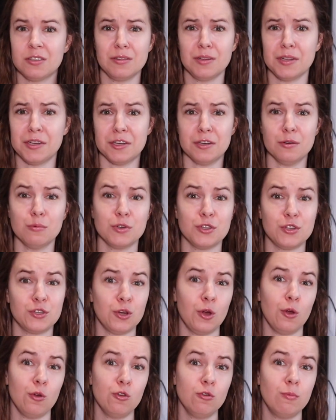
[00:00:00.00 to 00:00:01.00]
Glenn was
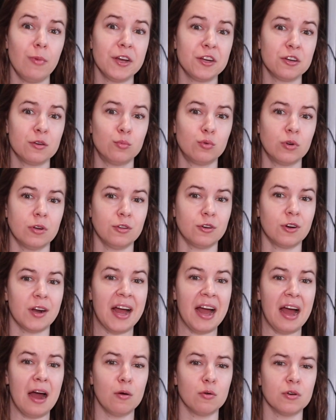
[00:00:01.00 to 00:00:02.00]
told by her brother
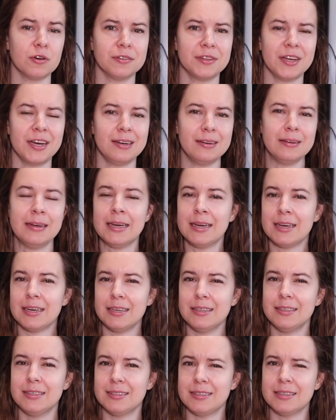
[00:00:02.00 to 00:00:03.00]
Howard that
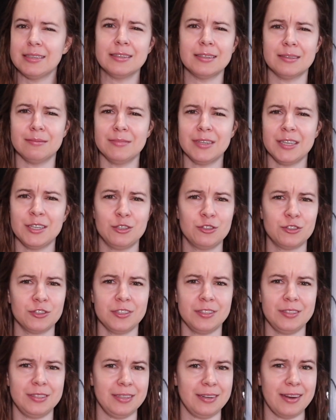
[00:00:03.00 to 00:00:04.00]
he'd seen an
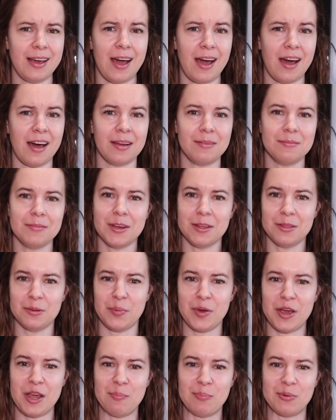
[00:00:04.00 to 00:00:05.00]
interesting ad in the
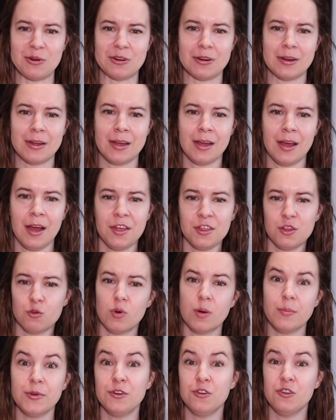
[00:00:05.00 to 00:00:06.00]
paper. The
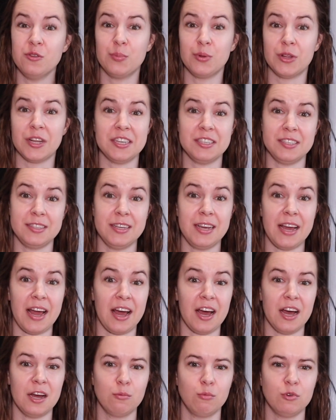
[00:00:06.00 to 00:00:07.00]
woman who placed the
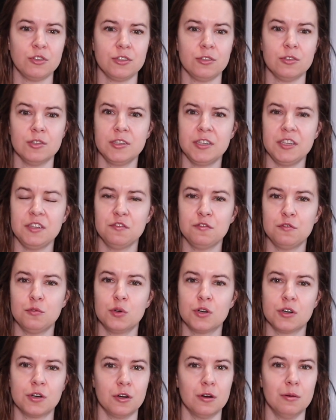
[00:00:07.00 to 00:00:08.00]
ad was looking
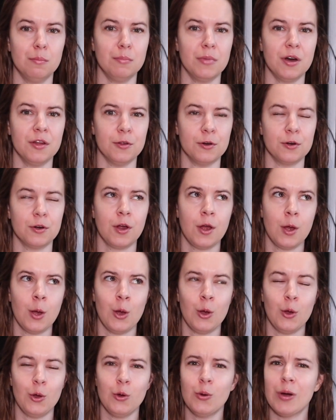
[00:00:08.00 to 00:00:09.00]
for her mother,
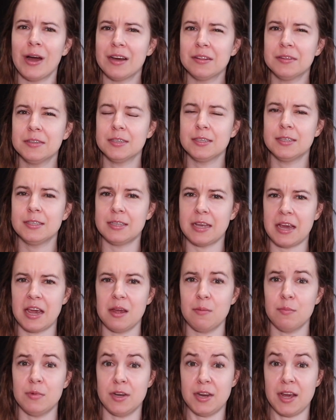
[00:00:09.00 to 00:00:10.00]
who had the
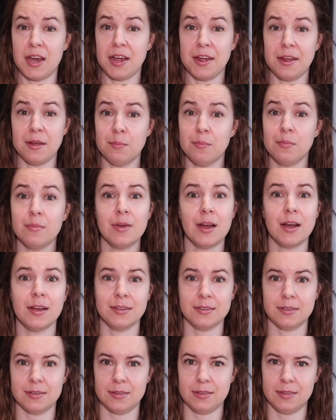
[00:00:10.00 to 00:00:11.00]
same name
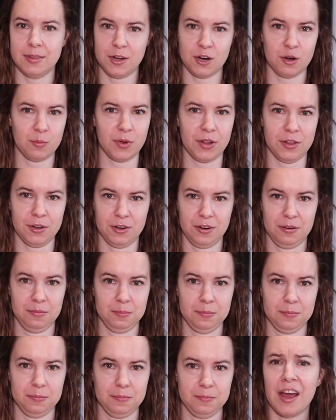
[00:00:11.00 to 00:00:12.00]
as their mother.
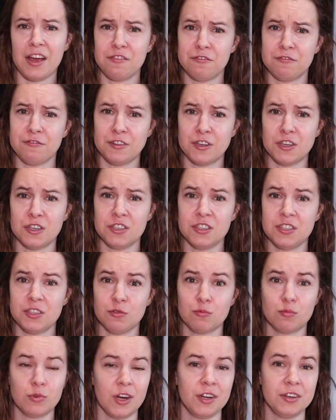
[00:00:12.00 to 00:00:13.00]
At first,
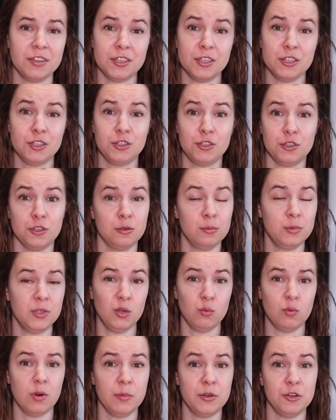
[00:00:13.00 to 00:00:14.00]
Rhonda assumed
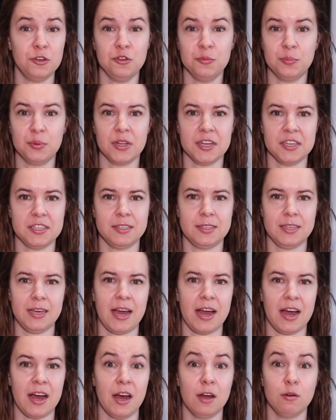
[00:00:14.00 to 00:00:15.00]
the woman who placed the
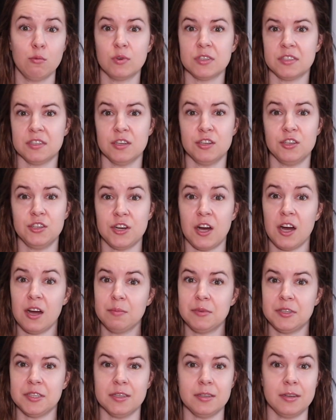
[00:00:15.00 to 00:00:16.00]
ad was
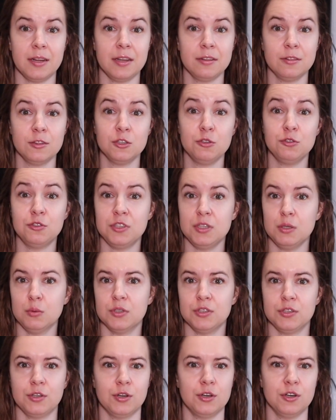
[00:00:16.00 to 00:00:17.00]
adopted and Lucy
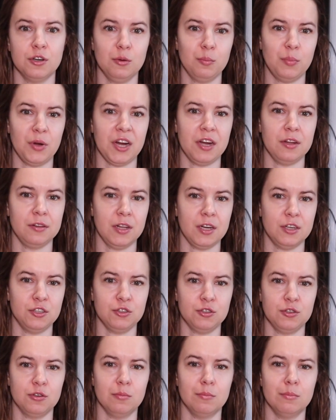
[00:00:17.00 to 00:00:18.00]
was her
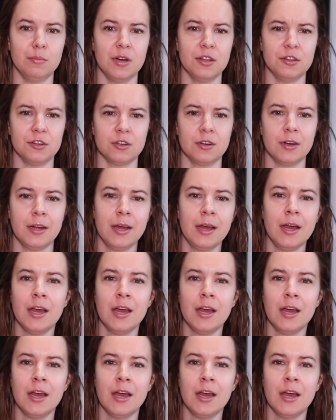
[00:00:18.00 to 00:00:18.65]
biological mother.